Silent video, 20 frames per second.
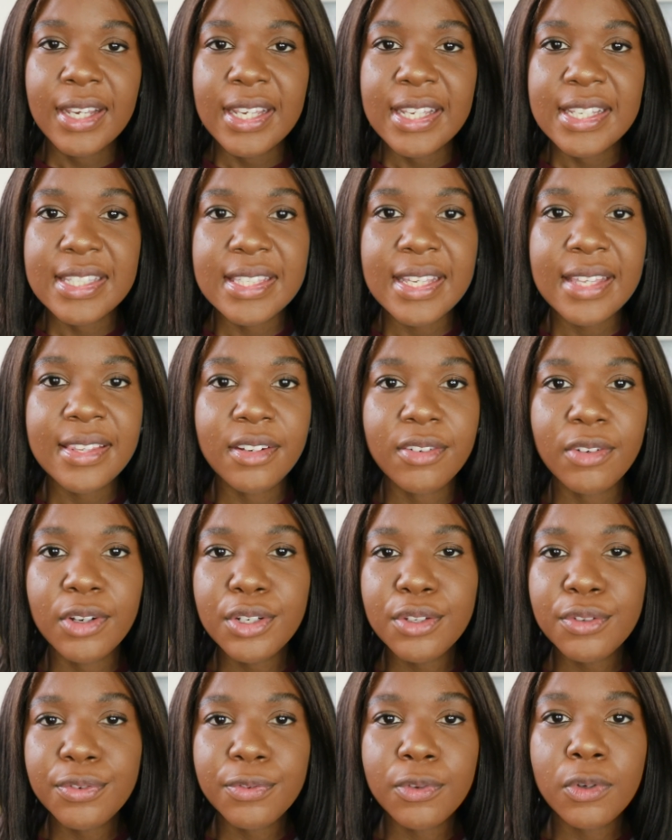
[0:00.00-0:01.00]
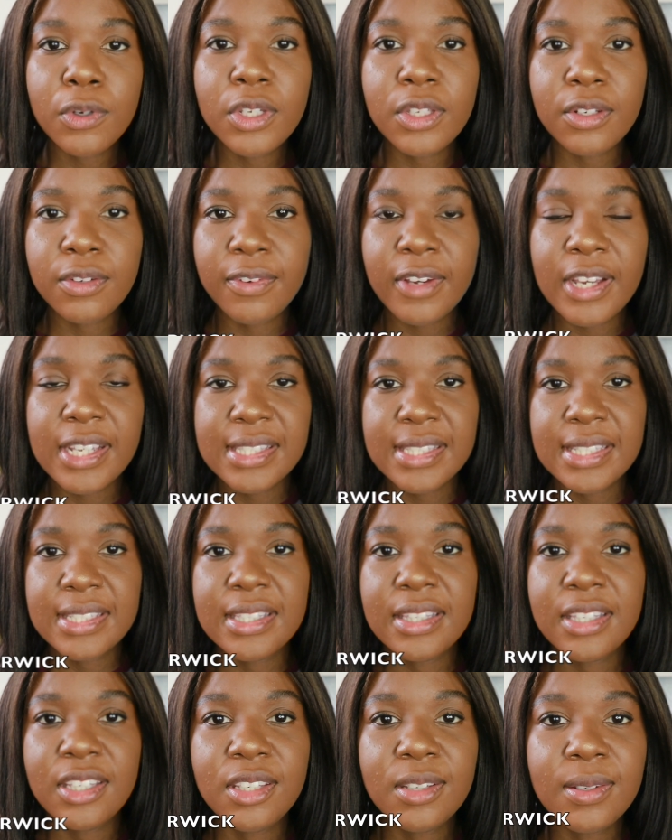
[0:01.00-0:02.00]
is that there are only 4
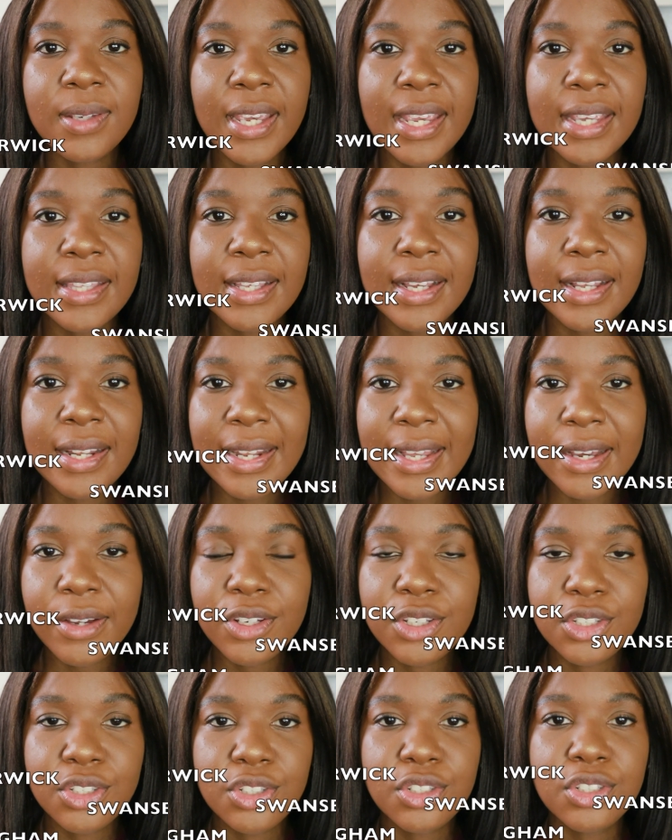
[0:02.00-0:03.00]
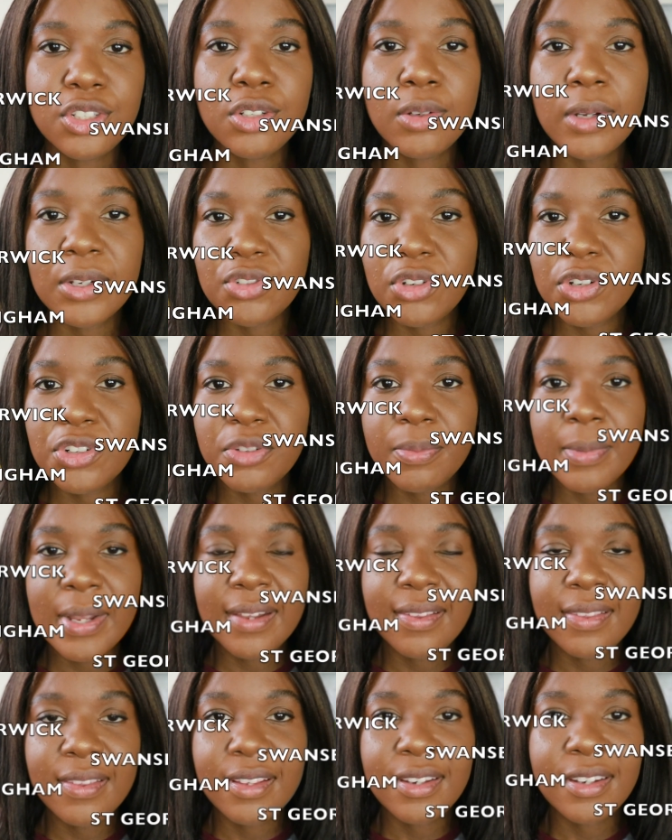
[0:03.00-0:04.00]
universities in the UK that allow you to do graduate entry
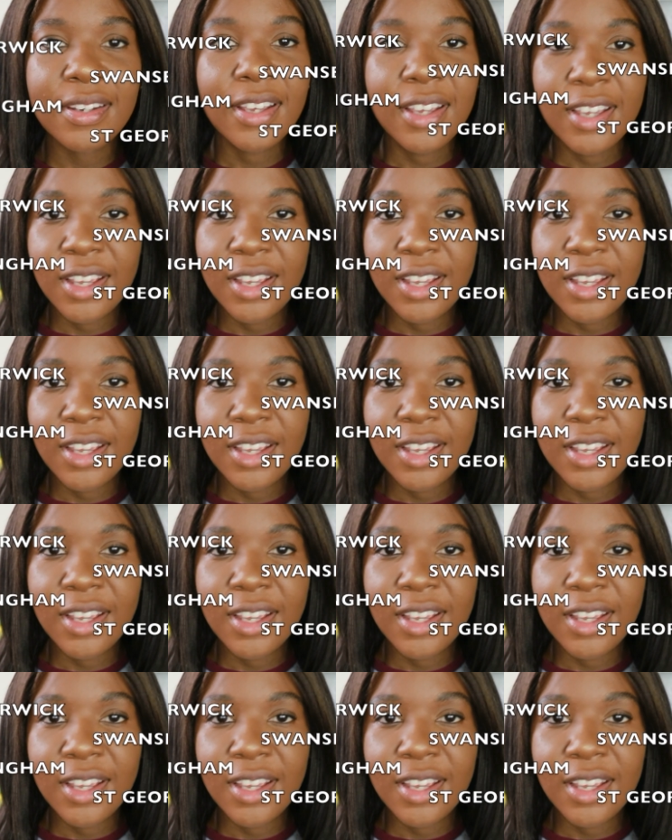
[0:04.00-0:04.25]
medicine,